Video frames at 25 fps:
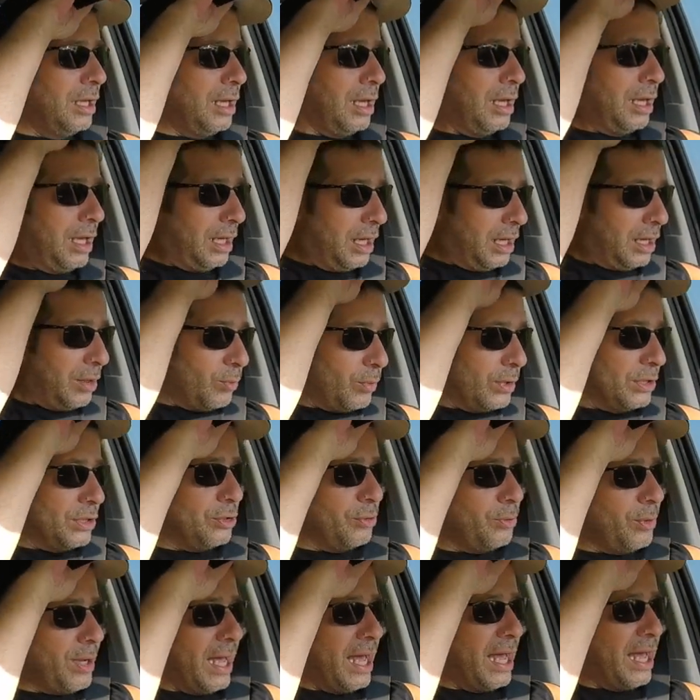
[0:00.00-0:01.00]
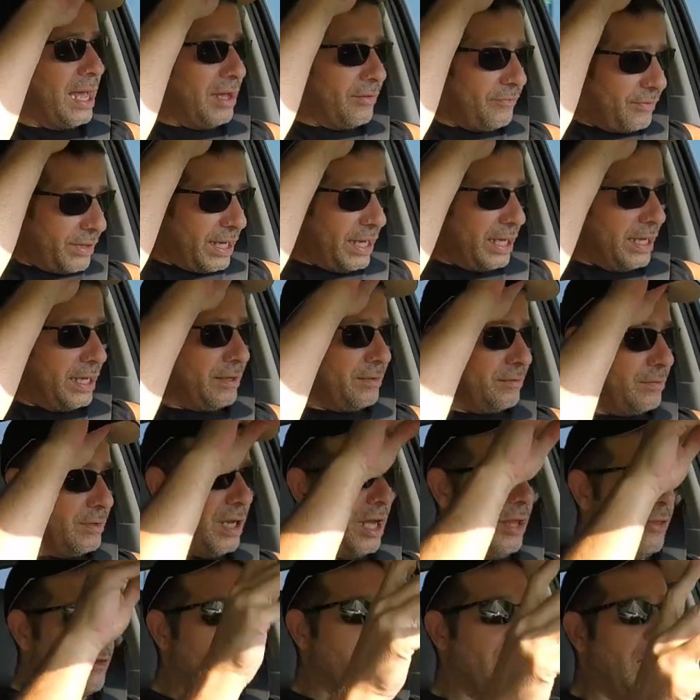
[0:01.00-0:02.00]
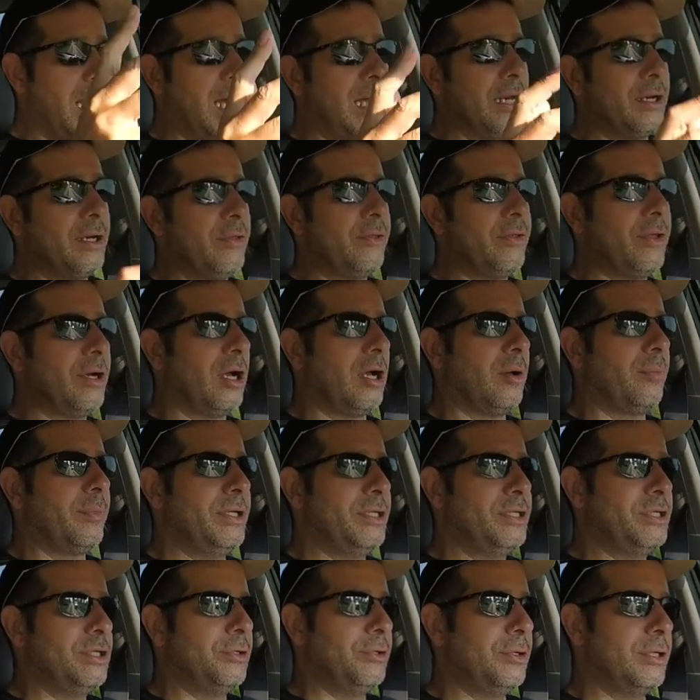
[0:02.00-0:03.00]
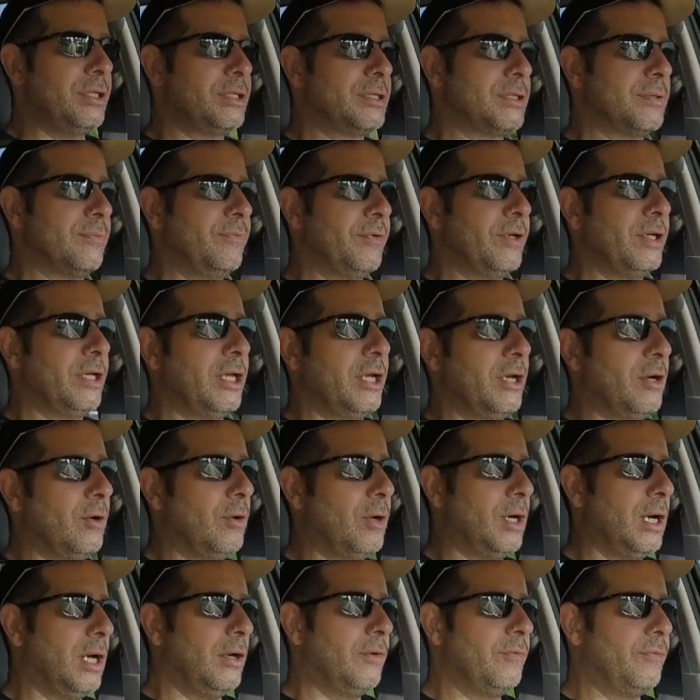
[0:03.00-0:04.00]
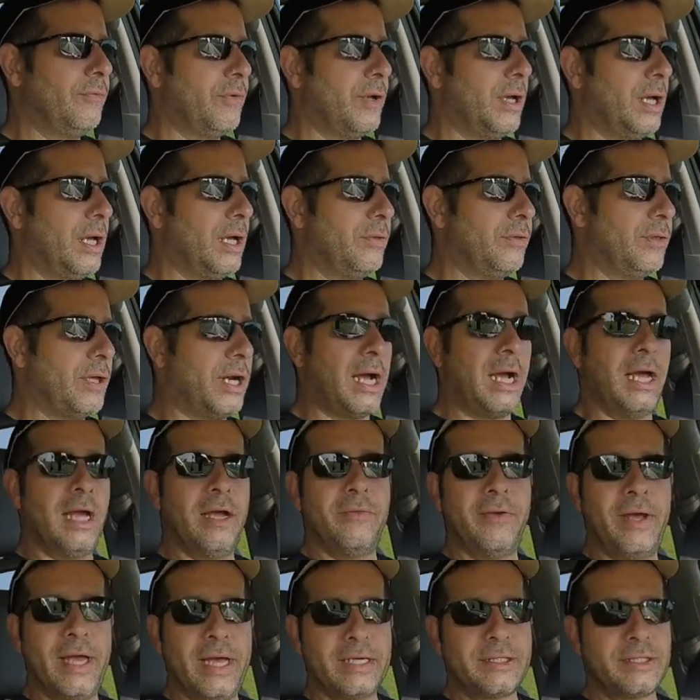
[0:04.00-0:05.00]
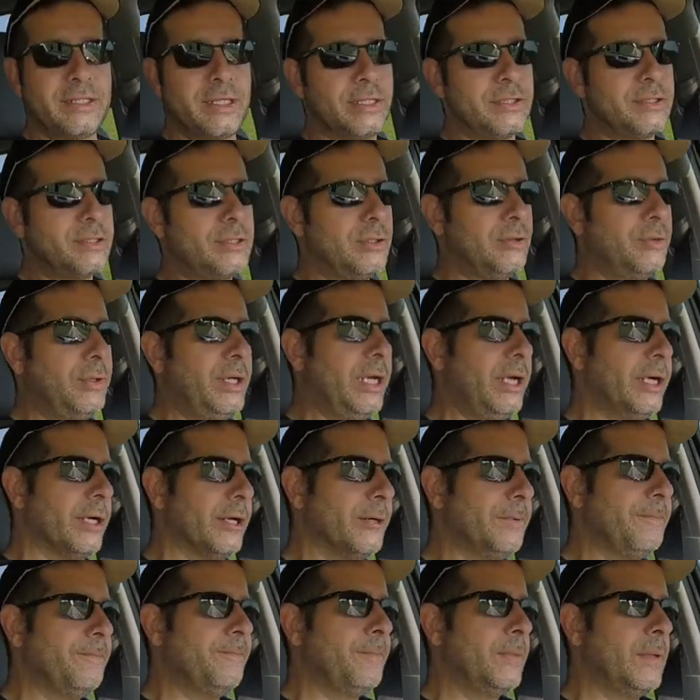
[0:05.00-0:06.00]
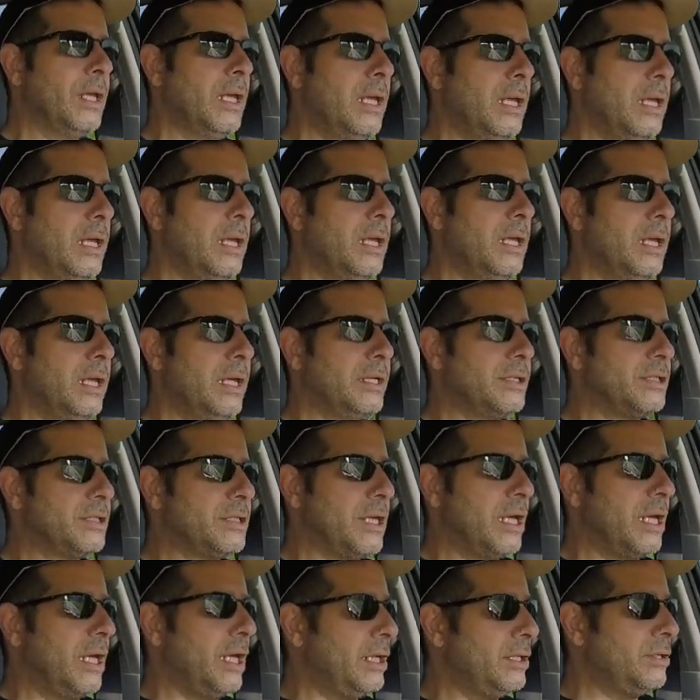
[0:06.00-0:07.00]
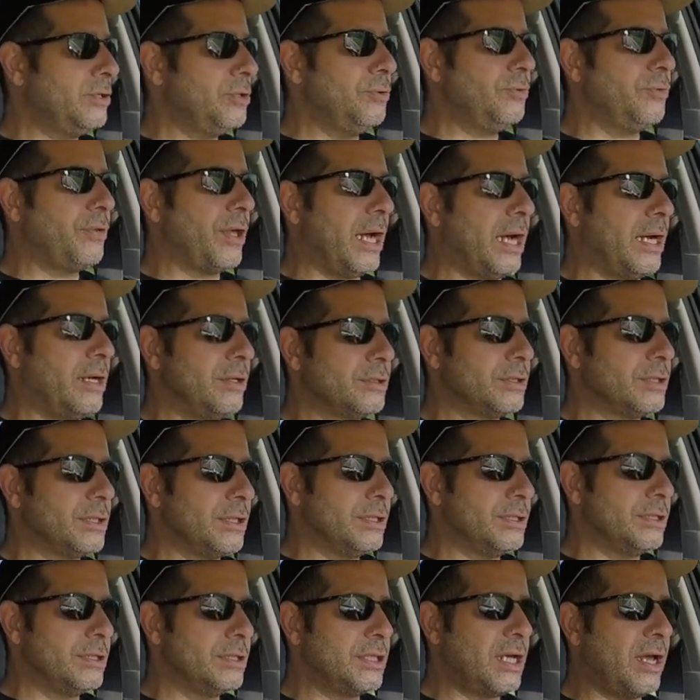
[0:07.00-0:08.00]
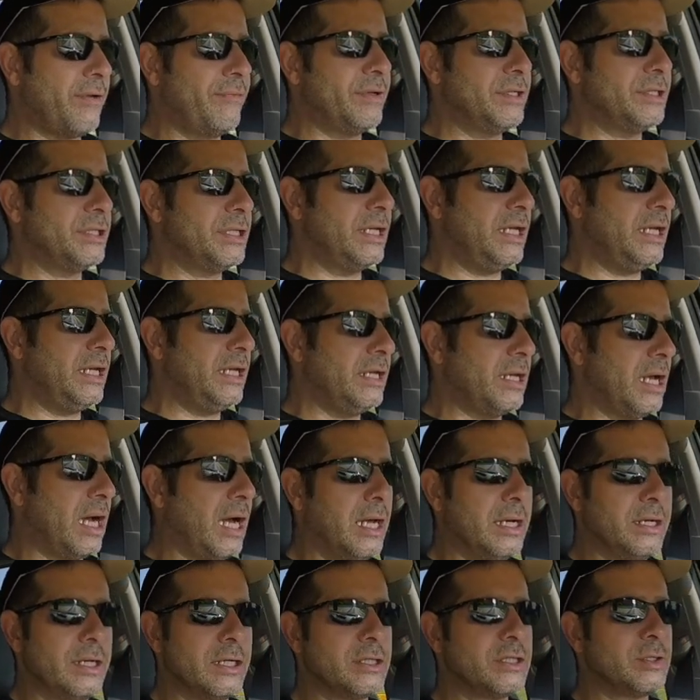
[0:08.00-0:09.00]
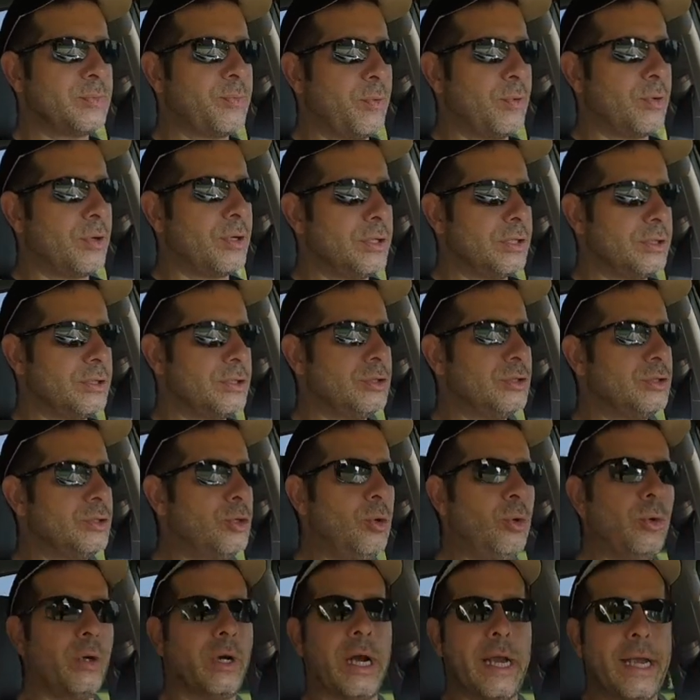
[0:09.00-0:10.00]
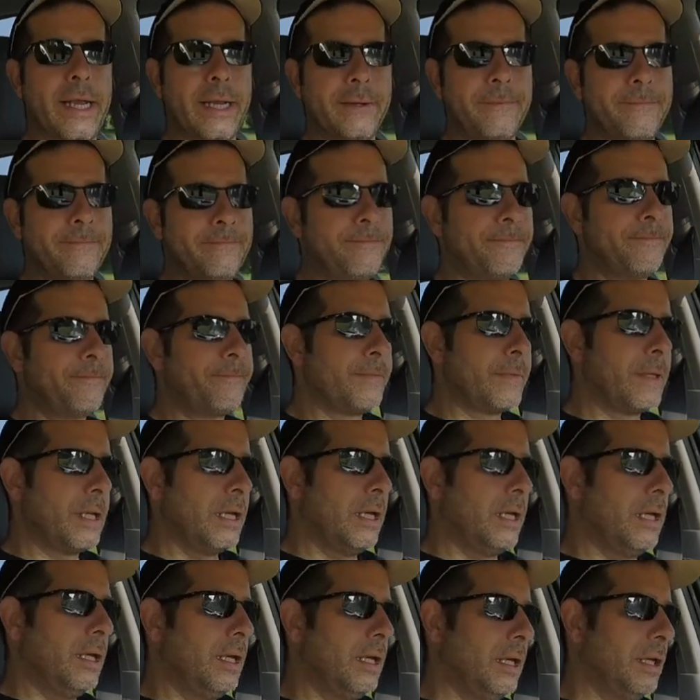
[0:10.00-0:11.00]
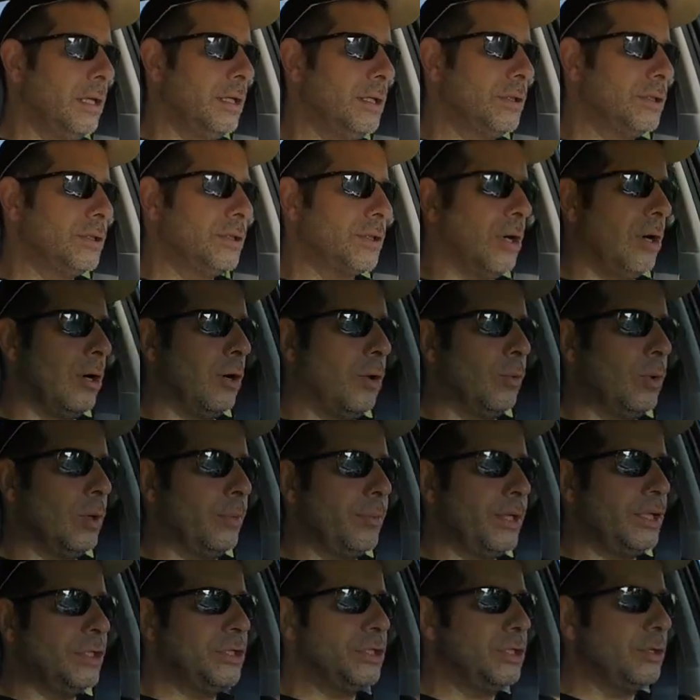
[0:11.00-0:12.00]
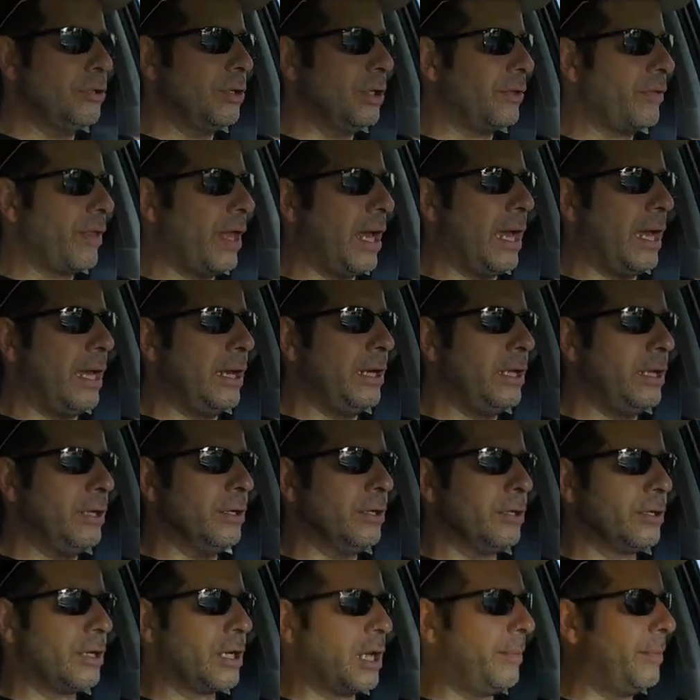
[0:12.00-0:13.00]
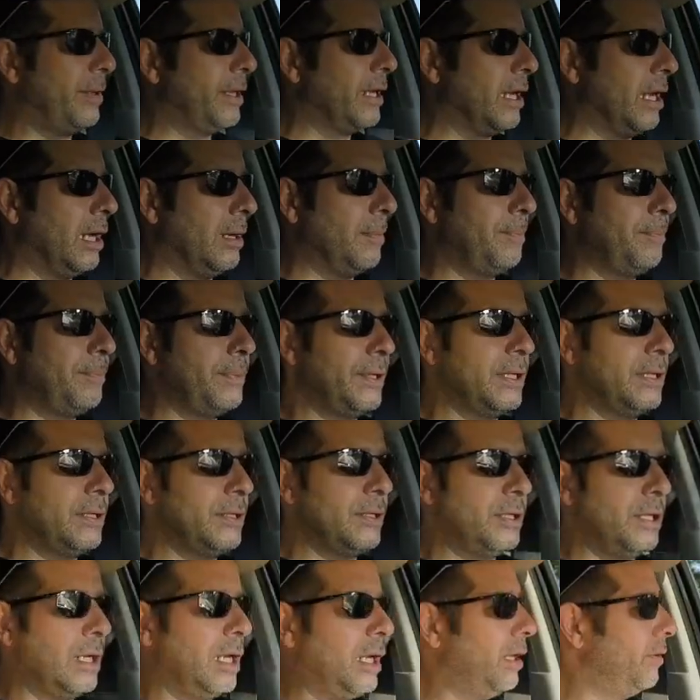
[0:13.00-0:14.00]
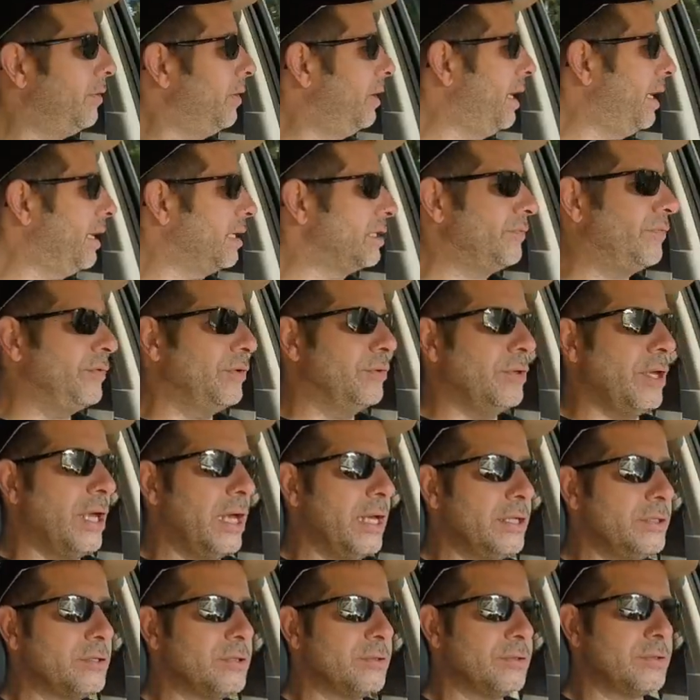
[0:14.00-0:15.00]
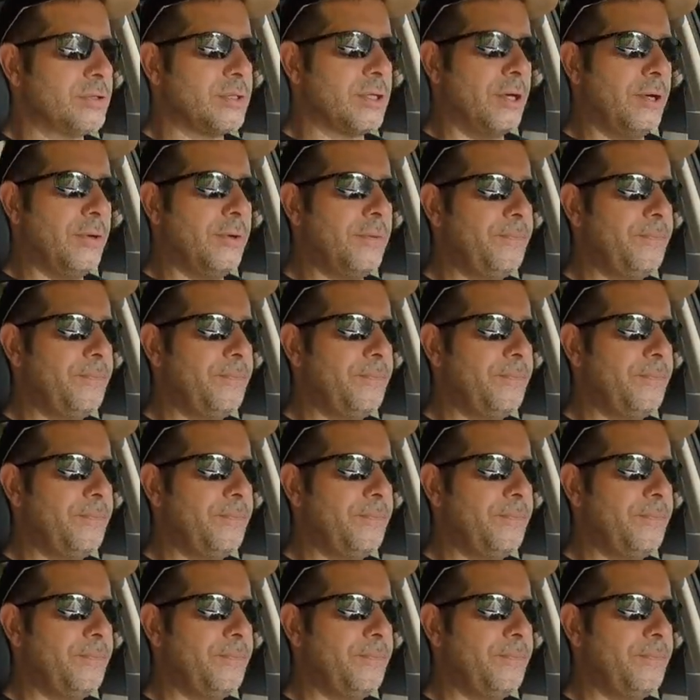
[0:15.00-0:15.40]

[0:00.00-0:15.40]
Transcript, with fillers: uh, we do have a, another Honda that I'll be shooting some video of uh, that I have access to here. It's a two thousand seventeen Honda Sport Touring. So we'll be shooting that here coming up in uh, the next few days or so.